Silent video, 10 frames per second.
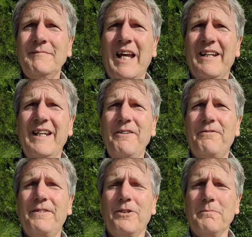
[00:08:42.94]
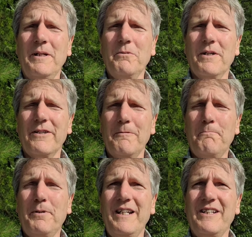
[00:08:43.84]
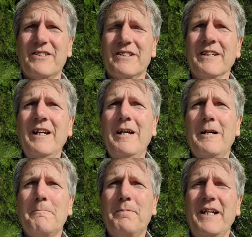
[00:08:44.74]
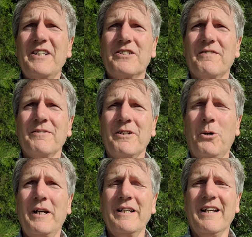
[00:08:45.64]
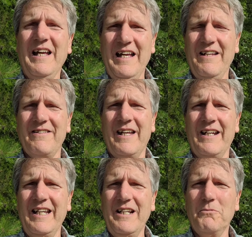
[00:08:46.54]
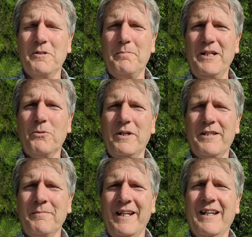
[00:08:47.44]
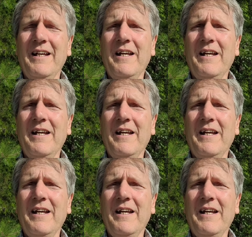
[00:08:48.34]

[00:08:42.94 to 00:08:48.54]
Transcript: And he filled me with a peace a peace of knowing that He would be with me,